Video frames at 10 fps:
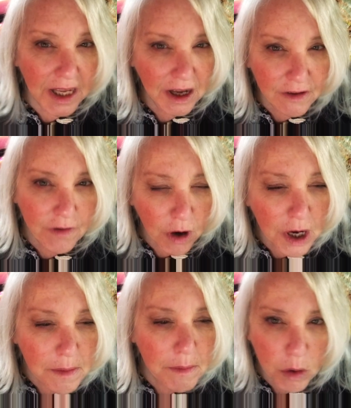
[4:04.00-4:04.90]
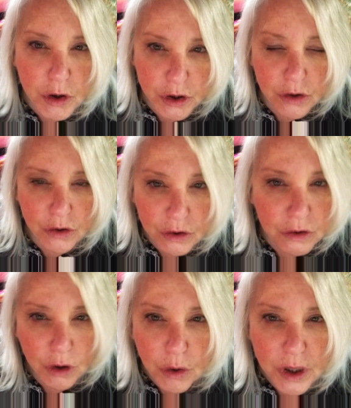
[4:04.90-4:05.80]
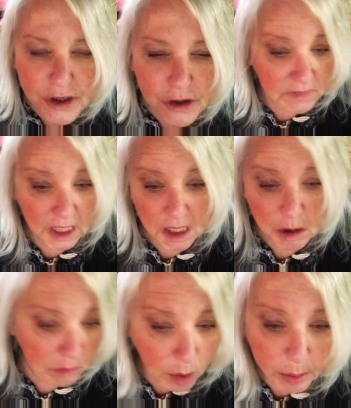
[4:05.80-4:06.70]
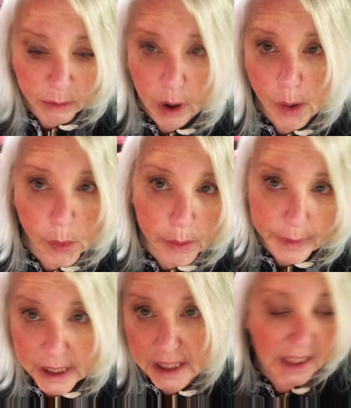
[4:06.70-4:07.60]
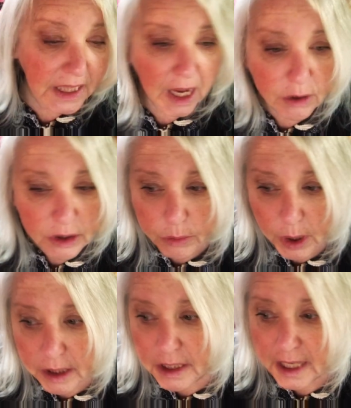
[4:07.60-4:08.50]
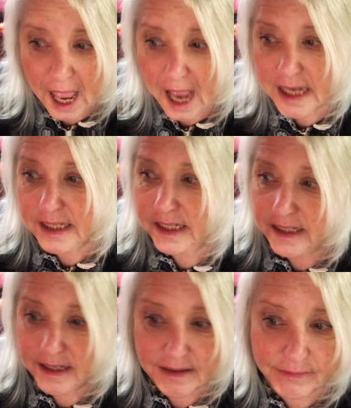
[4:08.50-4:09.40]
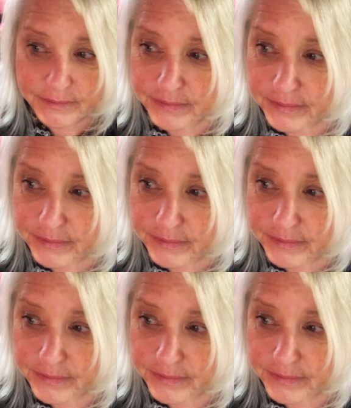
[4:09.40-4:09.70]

a very emotional creature, moping around one minute, clowning around the next, and